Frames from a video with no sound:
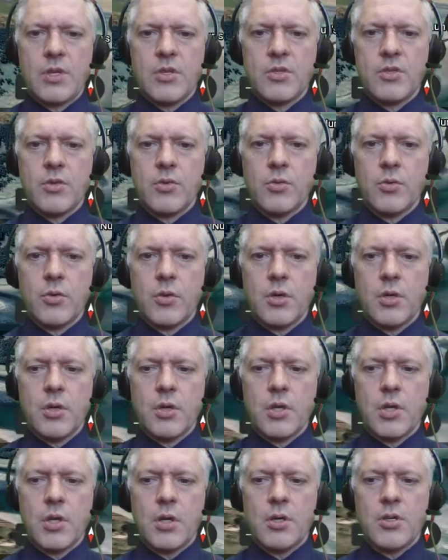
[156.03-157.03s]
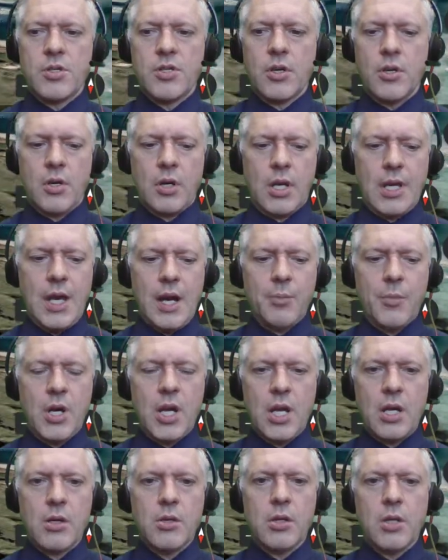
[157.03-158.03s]
So there's your camera
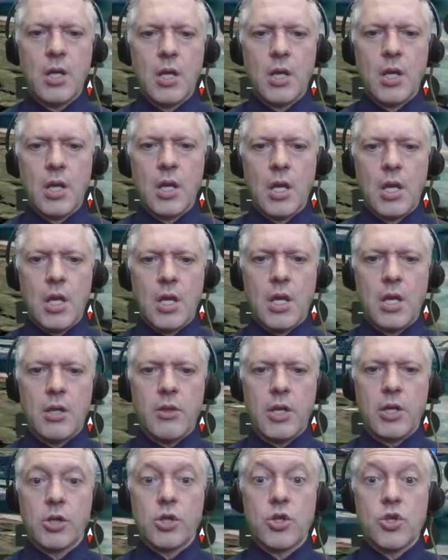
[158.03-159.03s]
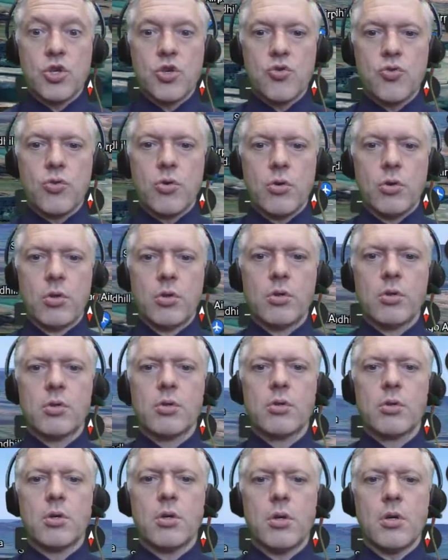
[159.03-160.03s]
angle, and then control
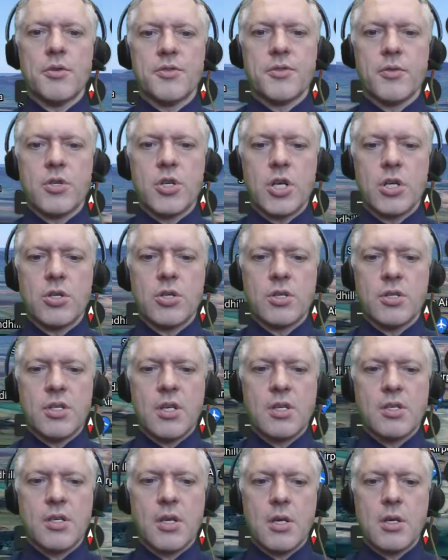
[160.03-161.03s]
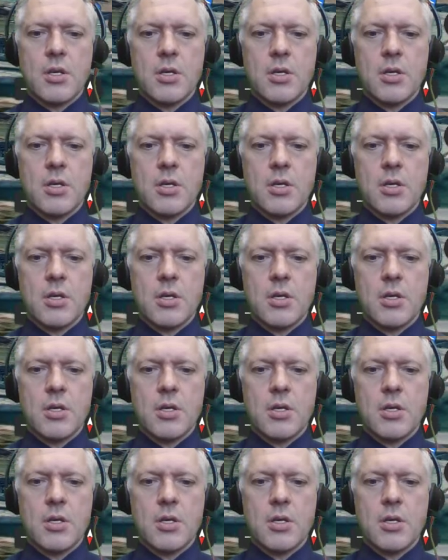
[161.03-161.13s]
also changes this.